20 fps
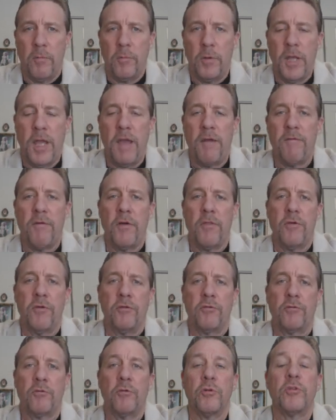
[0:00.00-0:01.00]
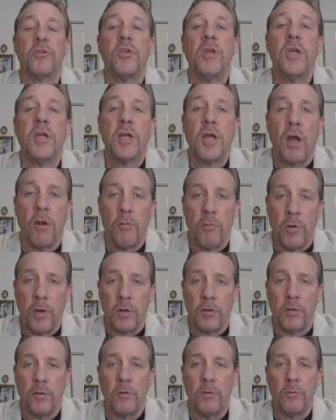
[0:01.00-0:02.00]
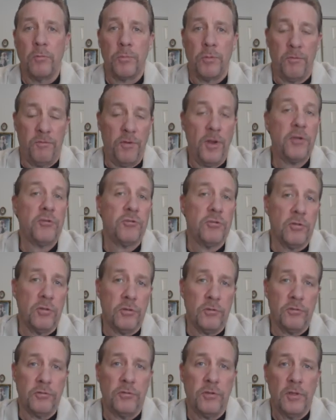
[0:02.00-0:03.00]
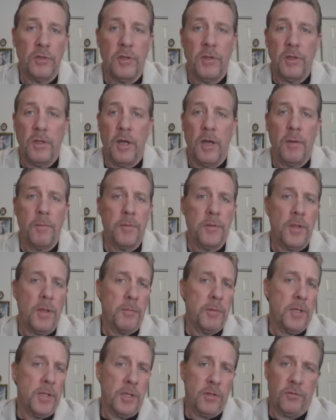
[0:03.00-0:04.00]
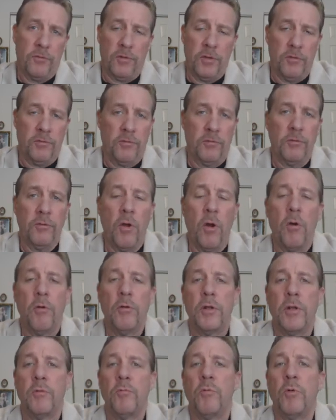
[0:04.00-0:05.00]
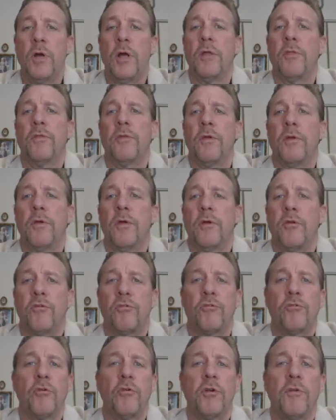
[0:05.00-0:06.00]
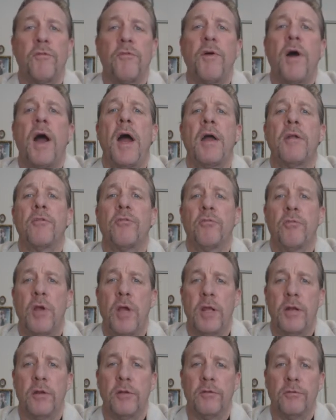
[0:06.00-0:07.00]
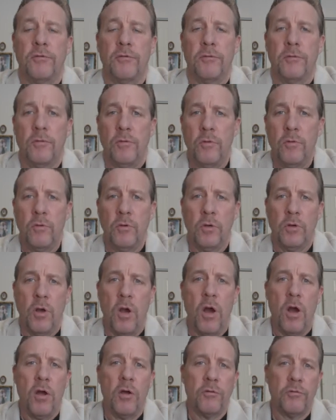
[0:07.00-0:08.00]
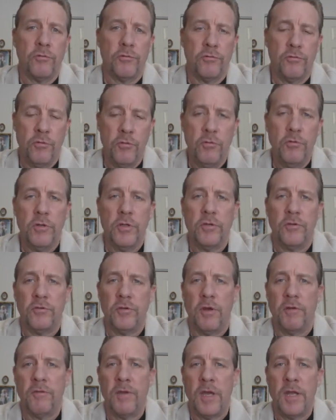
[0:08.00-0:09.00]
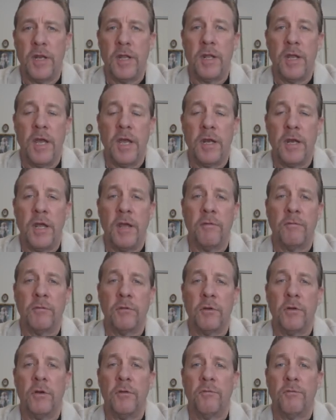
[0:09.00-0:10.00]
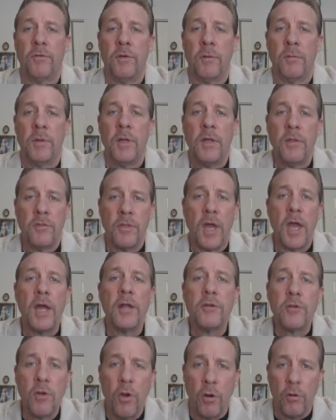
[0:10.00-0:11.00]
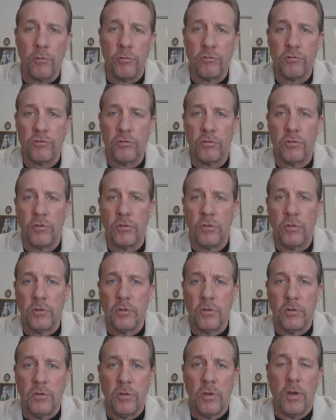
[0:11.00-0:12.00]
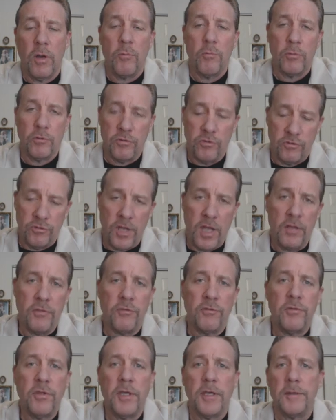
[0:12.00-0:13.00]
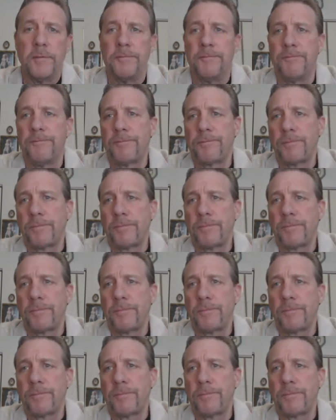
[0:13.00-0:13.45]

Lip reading: We have others critique our work. Professionals. I mean, it's loaded with certified trainers who are all students of and have learned from the head coach, which is Ann Sieg.